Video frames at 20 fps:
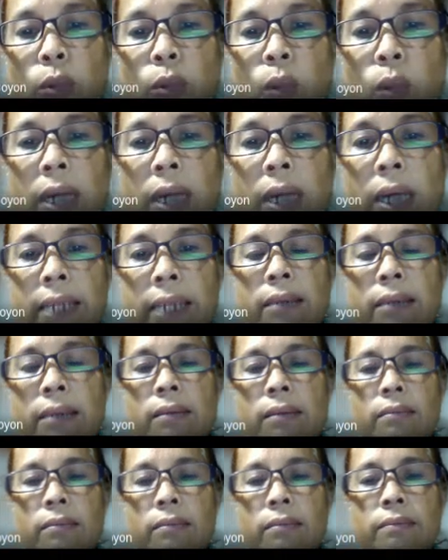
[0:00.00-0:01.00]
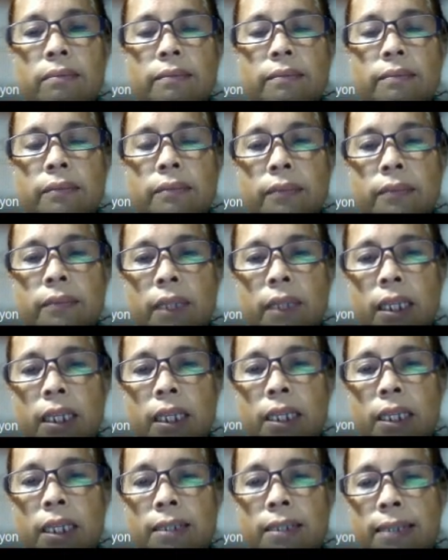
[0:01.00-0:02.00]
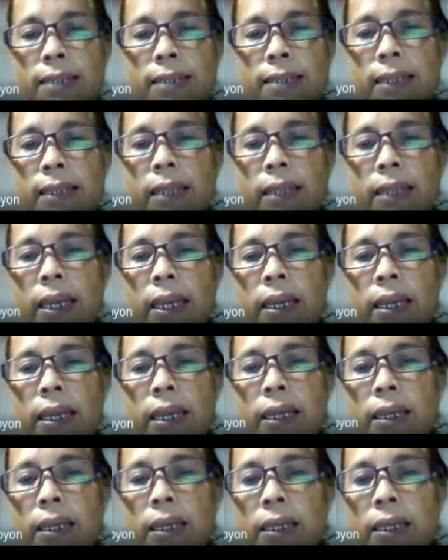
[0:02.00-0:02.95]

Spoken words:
1 in set A,